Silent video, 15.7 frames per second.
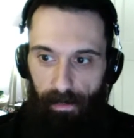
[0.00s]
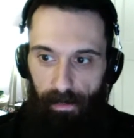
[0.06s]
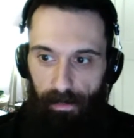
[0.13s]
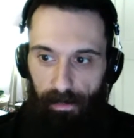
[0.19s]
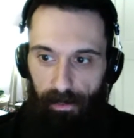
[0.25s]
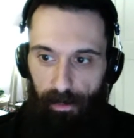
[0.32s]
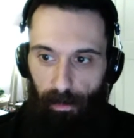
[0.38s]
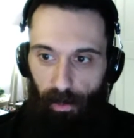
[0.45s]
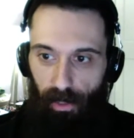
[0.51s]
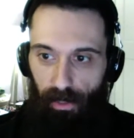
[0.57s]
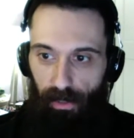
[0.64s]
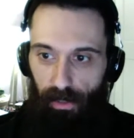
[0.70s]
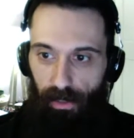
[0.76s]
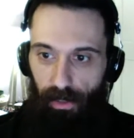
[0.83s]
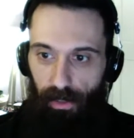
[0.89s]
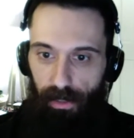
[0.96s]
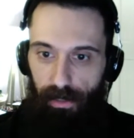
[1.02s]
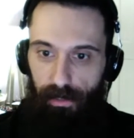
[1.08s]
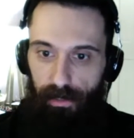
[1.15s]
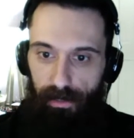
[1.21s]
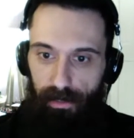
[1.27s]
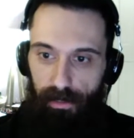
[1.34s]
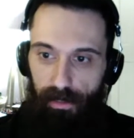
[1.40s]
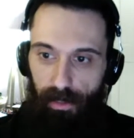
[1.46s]
spoiler alert.
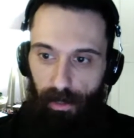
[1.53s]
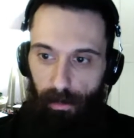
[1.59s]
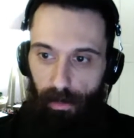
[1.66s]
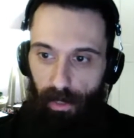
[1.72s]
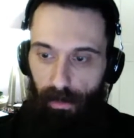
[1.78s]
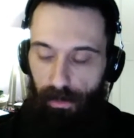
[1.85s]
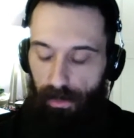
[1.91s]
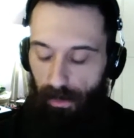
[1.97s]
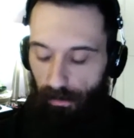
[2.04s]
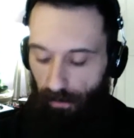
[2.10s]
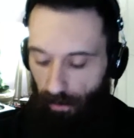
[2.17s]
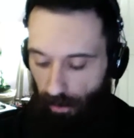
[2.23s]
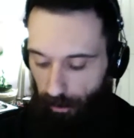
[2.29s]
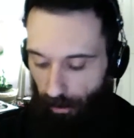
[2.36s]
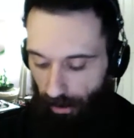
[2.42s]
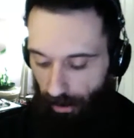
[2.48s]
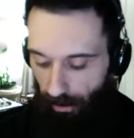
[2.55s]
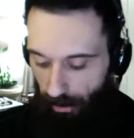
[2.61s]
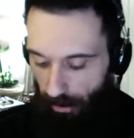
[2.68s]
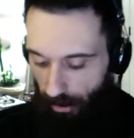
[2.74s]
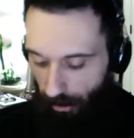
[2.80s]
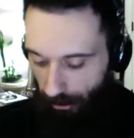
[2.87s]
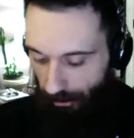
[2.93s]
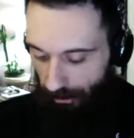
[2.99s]
Yo, bro, it's a full spoiler
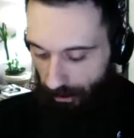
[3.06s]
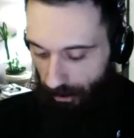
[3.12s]
show. You